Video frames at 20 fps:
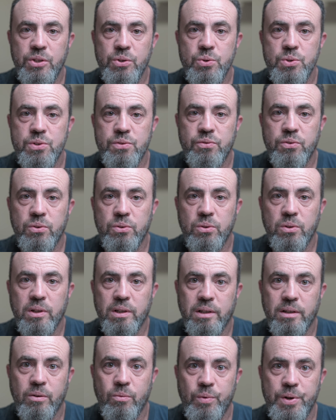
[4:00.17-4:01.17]
useful
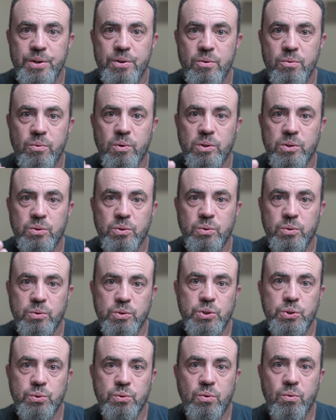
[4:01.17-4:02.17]
when you want to
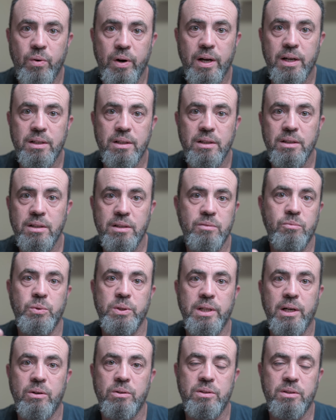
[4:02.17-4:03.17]
shoot quietly
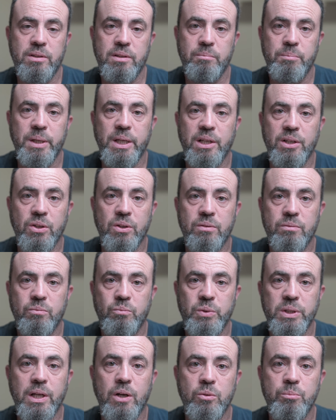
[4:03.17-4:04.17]
without
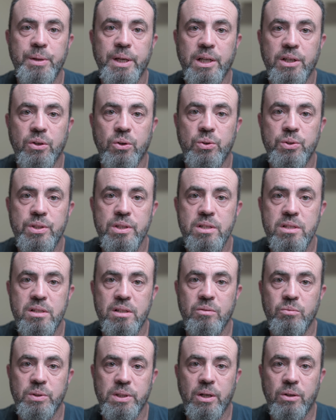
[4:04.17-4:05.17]
being noticed
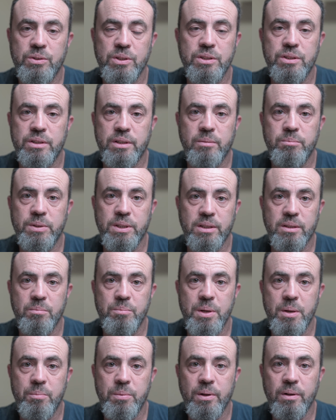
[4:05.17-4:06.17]
and without interrupting the
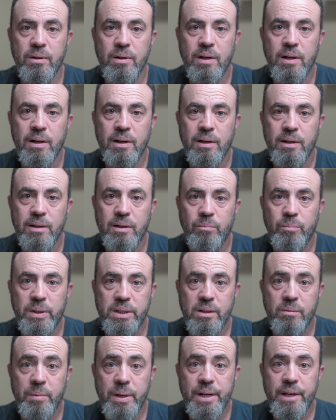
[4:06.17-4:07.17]
people.
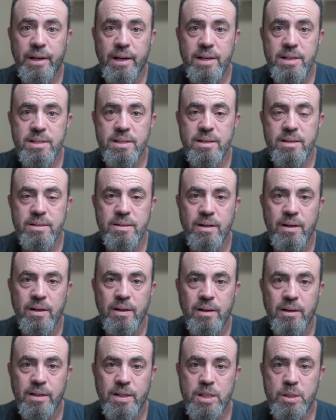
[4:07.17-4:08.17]
But in many cases,
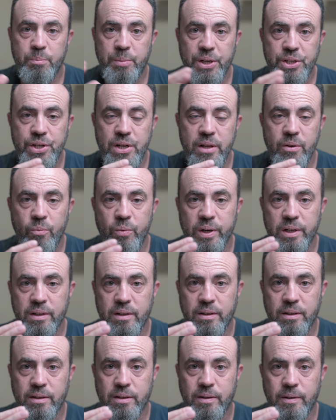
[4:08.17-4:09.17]
especially
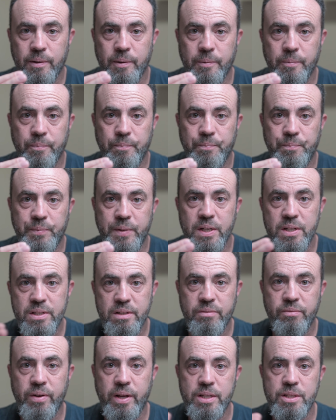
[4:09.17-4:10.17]
when there's
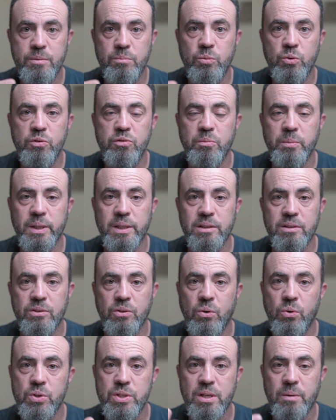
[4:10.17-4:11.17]
a fast movement
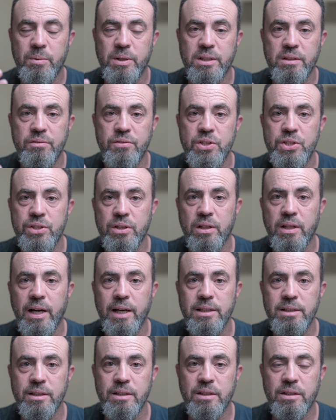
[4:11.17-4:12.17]
or some artificial
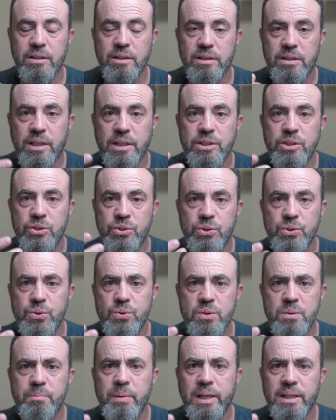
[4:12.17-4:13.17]
lighting, it can
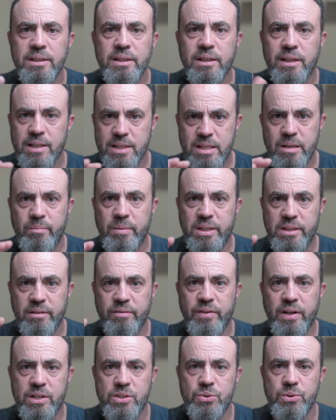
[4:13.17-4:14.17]
introduce bending and some
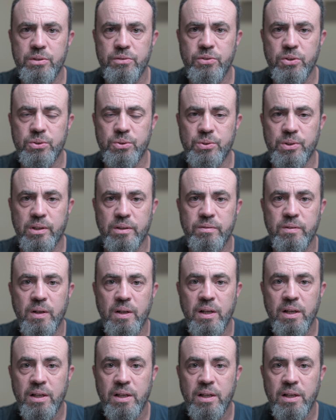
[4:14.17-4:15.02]
artifacts to the photograph.